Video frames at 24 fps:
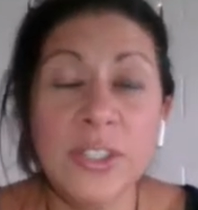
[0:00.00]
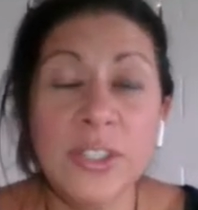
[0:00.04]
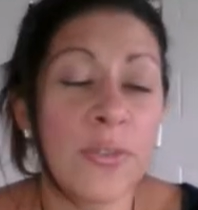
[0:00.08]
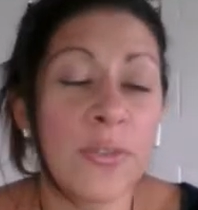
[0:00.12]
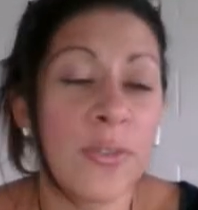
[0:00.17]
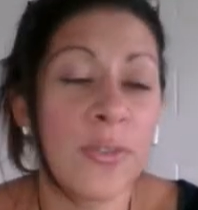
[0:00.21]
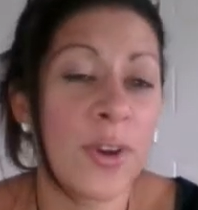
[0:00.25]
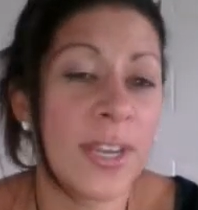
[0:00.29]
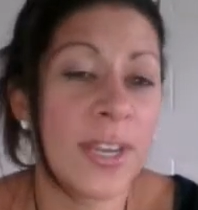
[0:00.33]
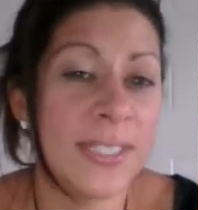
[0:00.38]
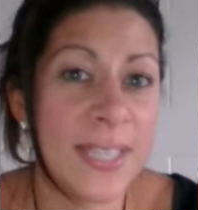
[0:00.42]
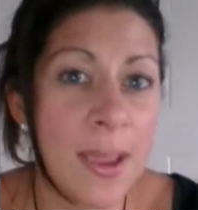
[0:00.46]
So,
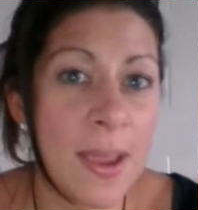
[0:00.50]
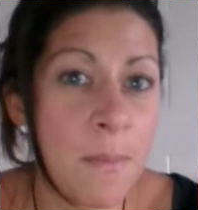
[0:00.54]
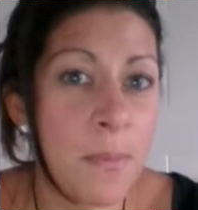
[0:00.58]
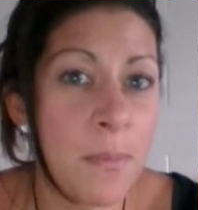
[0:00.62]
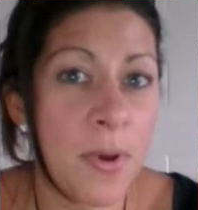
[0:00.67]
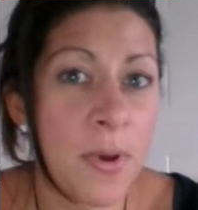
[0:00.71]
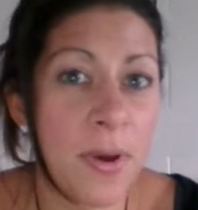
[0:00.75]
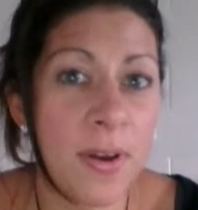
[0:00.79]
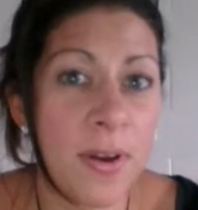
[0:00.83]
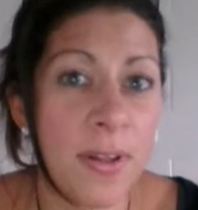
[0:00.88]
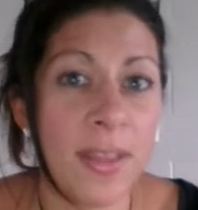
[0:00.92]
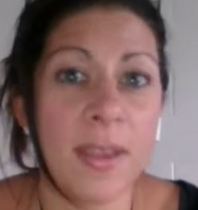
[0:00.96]
for
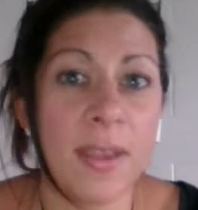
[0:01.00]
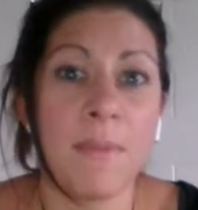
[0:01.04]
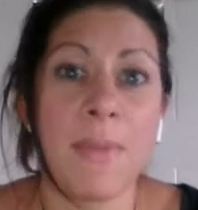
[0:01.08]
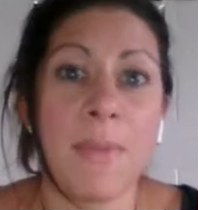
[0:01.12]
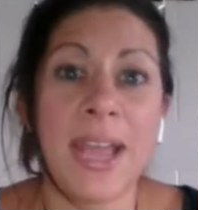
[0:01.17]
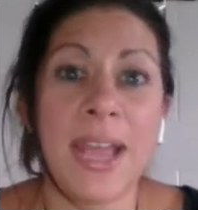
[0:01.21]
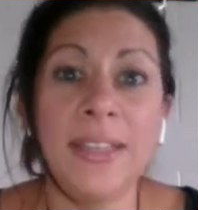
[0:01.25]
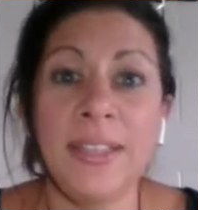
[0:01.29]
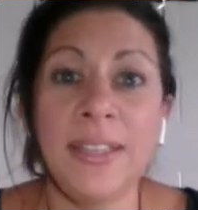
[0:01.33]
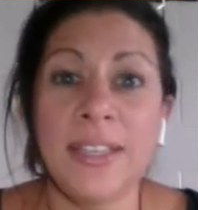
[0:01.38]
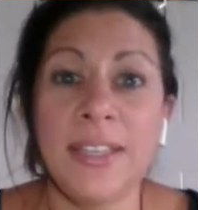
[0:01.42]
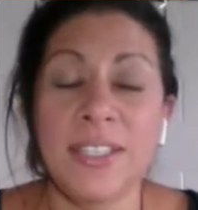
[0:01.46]
example, in
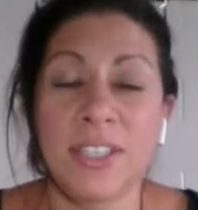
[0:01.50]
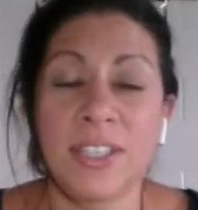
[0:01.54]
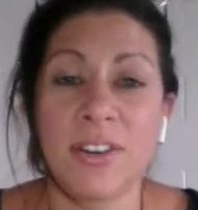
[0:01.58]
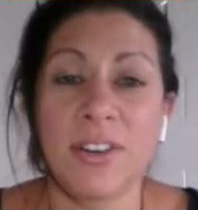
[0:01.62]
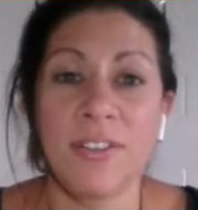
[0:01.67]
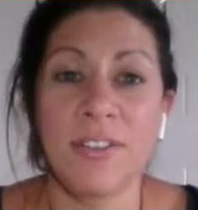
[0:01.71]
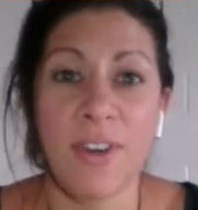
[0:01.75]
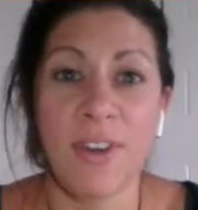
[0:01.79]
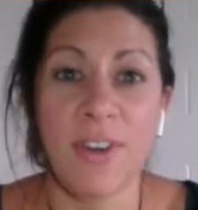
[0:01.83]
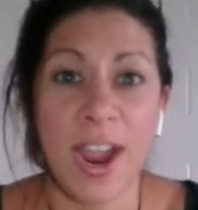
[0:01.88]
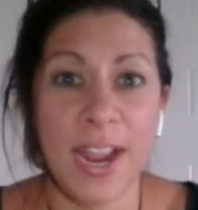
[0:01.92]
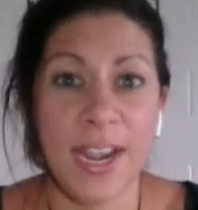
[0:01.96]
my list
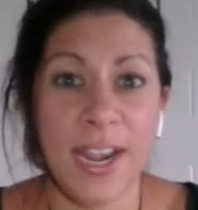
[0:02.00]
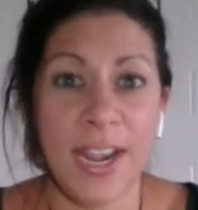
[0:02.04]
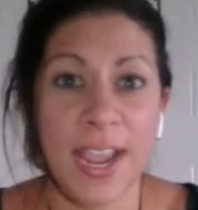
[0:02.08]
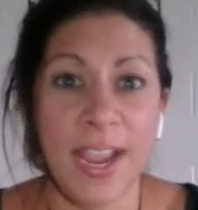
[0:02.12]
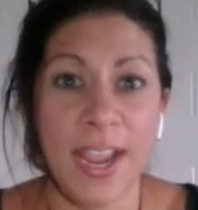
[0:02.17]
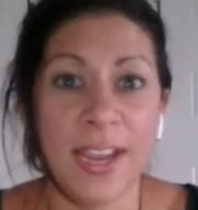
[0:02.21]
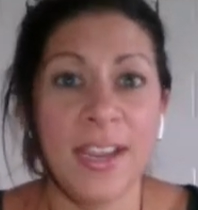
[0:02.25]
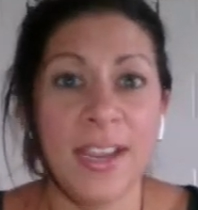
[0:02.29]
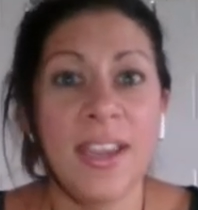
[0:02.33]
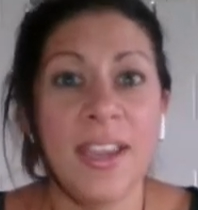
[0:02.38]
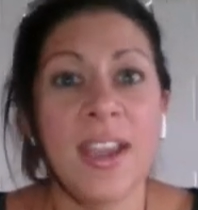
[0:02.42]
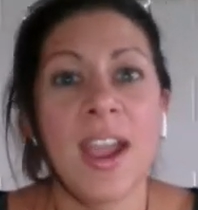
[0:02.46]
on
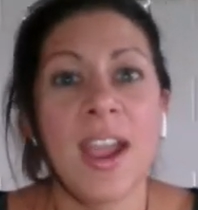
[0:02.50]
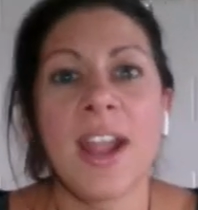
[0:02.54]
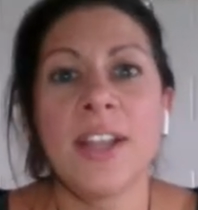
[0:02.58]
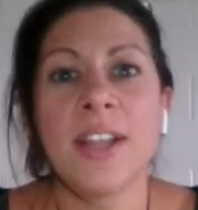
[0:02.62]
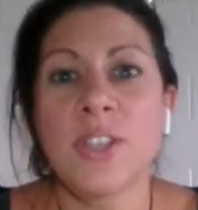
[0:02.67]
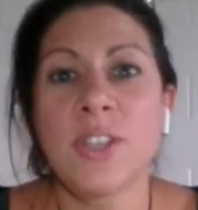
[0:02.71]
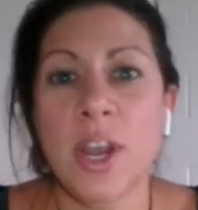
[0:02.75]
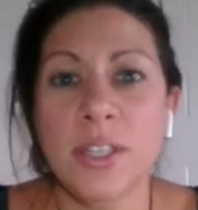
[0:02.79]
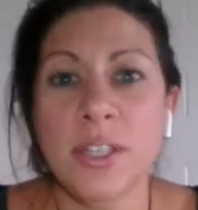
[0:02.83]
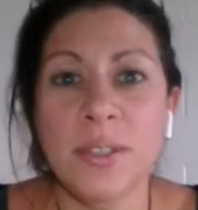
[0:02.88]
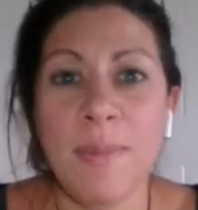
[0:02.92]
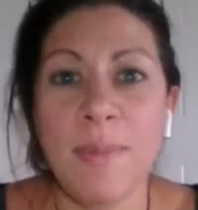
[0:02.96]
Friday, I
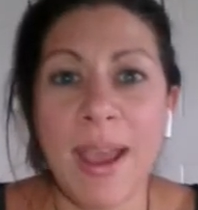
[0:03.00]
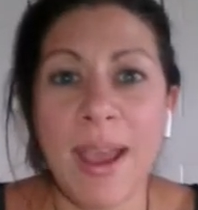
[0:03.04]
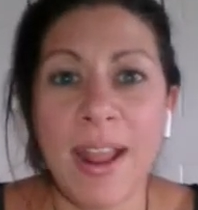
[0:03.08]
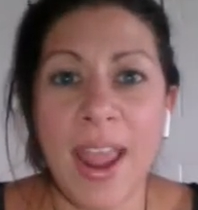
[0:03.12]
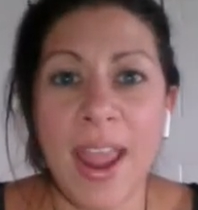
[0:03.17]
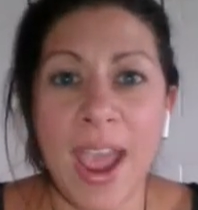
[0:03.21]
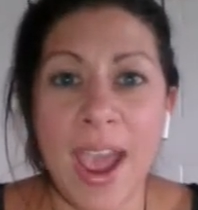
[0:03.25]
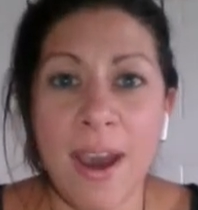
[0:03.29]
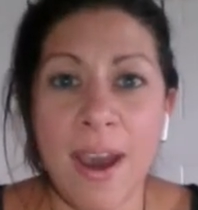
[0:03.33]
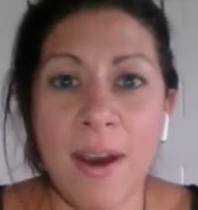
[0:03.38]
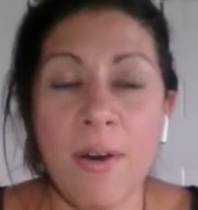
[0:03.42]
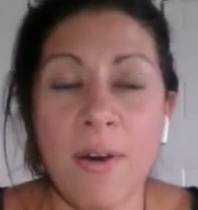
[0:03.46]
talked about
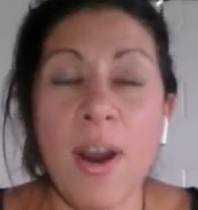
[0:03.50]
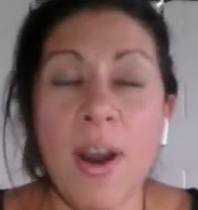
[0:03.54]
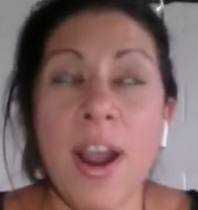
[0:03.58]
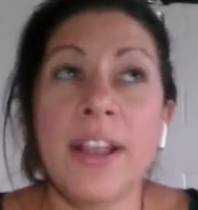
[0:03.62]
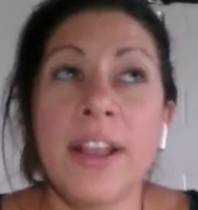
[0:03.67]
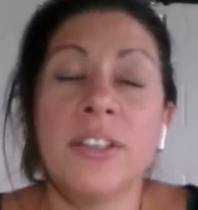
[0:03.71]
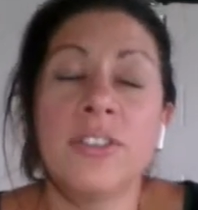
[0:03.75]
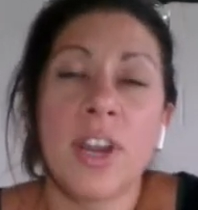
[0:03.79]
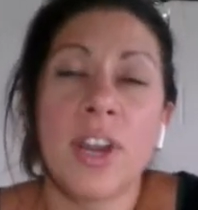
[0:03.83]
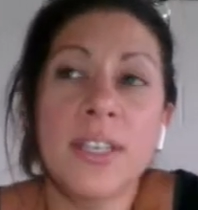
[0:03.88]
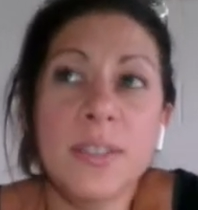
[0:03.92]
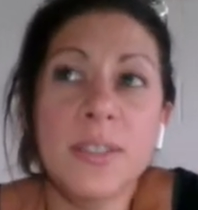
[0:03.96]
how
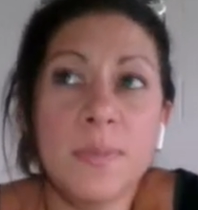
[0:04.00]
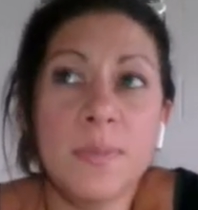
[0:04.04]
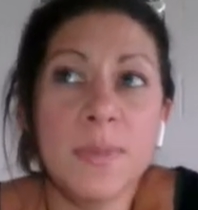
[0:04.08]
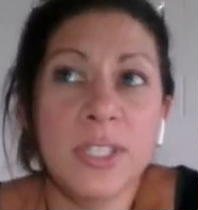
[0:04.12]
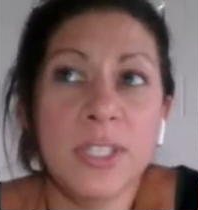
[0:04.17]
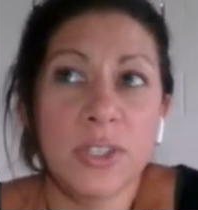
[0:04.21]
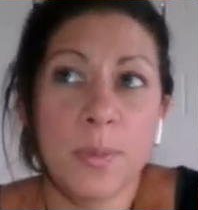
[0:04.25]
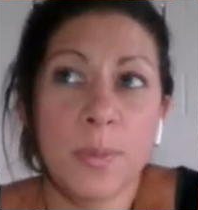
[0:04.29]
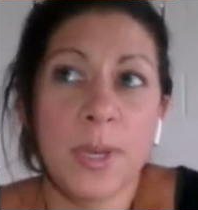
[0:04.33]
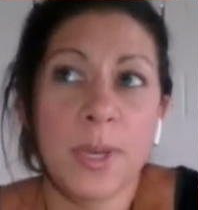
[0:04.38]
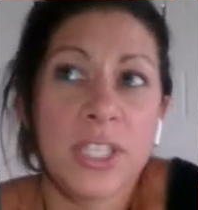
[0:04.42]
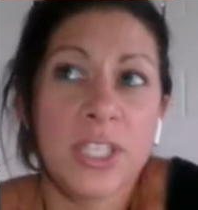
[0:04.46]
I trust
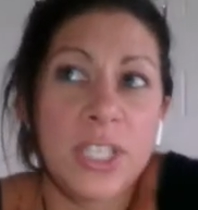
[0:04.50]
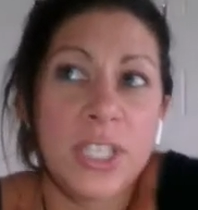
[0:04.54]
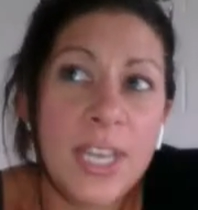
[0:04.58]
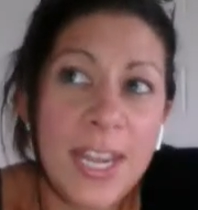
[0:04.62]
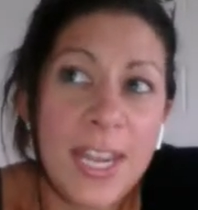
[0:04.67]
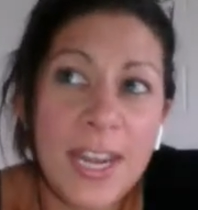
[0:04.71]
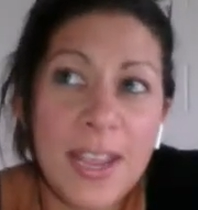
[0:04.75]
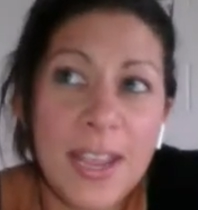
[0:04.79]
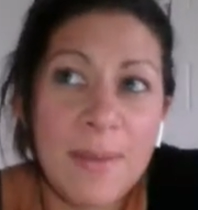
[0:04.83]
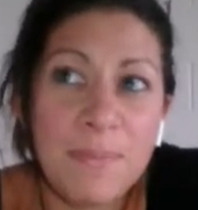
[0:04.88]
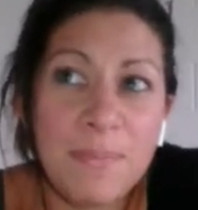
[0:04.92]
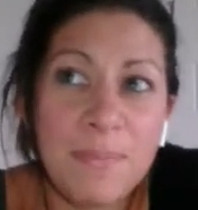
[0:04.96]
Mr.
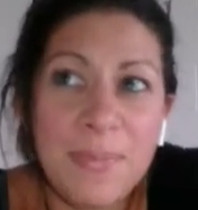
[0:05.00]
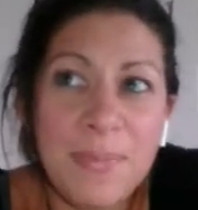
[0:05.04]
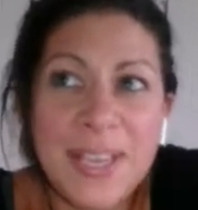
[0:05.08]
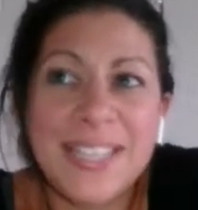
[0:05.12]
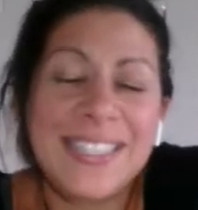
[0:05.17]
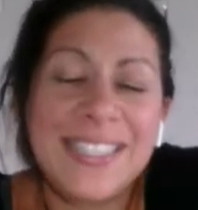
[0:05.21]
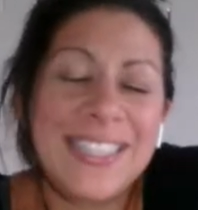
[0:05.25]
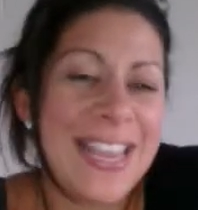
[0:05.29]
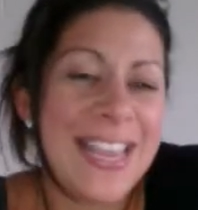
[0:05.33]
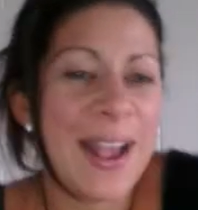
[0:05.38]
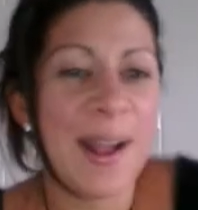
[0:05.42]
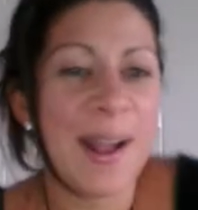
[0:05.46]
Piccinini
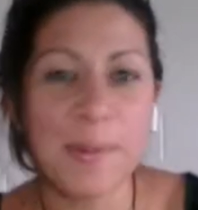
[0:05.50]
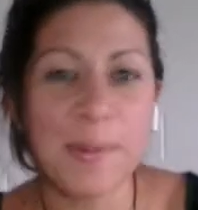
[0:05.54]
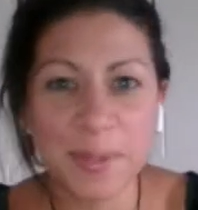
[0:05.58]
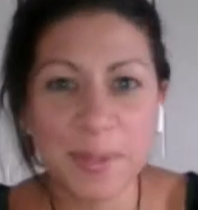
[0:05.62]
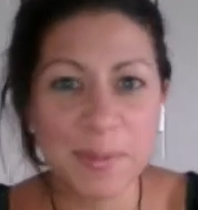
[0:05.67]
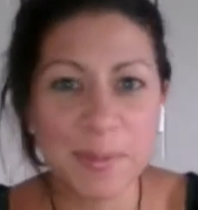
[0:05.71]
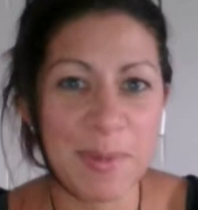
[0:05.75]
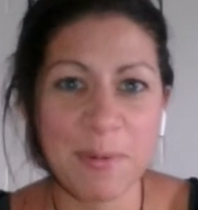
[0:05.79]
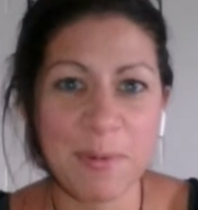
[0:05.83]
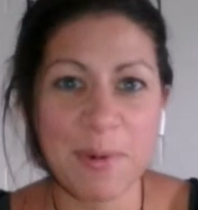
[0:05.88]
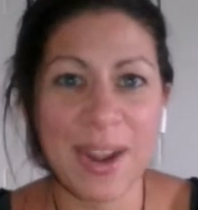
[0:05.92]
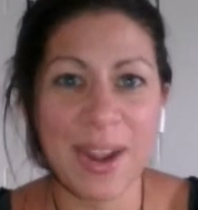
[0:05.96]
because he
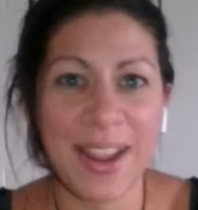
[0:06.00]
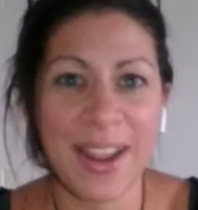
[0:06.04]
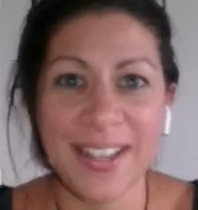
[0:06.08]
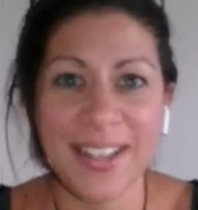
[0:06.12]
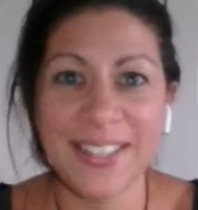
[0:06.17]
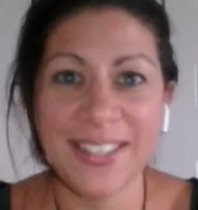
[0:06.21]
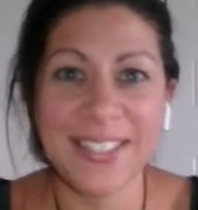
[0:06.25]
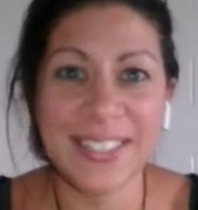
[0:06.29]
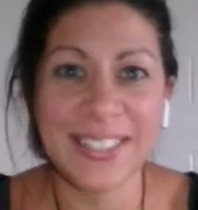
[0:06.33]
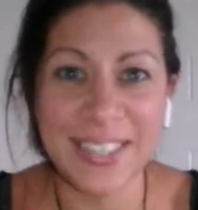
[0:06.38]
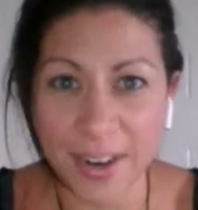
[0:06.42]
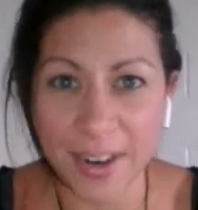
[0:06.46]
helps me when I
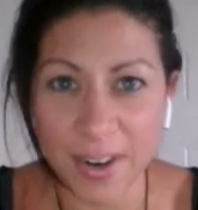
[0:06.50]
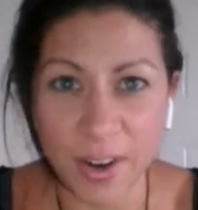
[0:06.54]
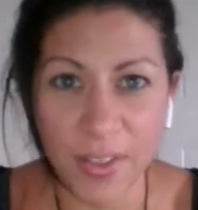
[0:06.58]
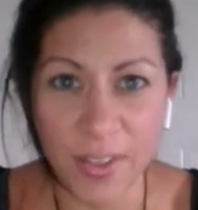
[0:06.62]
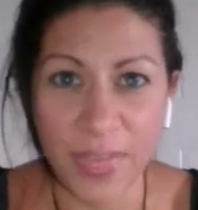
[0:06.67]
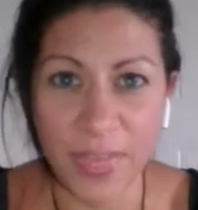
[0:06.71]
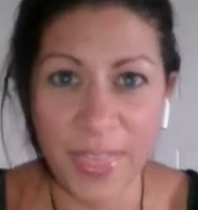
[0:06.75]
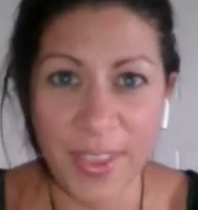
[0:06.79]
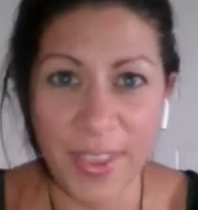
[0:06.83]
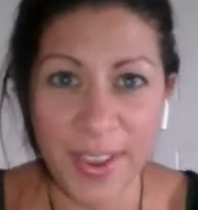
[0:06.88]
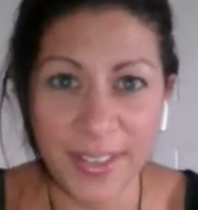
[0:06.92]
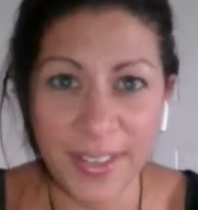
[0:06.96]
get stuck
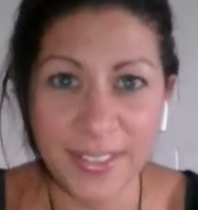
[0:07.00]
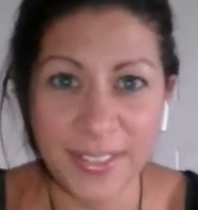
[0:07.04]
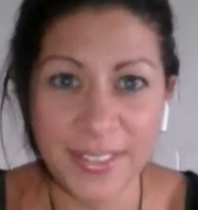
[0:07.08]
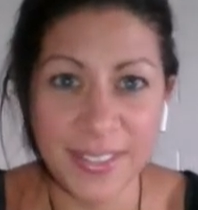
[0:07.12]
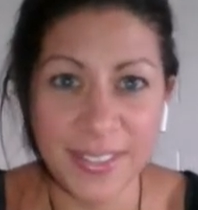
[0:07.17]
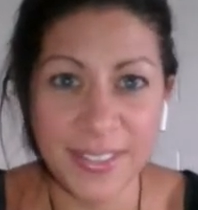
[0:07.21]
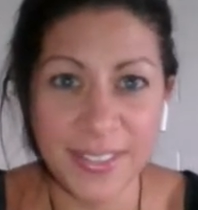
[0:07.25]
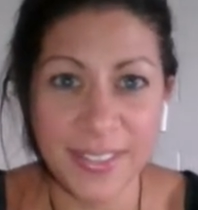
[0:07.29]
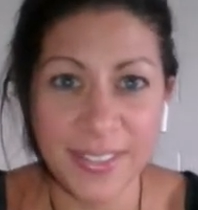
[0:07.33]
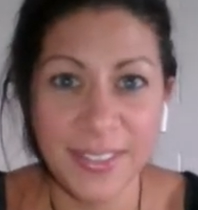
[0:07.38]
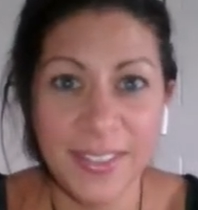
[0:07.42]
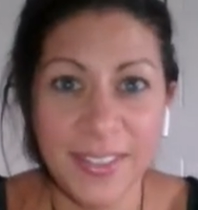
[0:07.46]
on
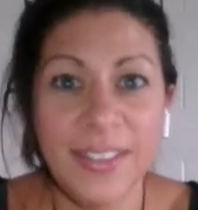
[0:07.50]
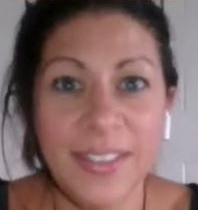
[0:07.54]
things.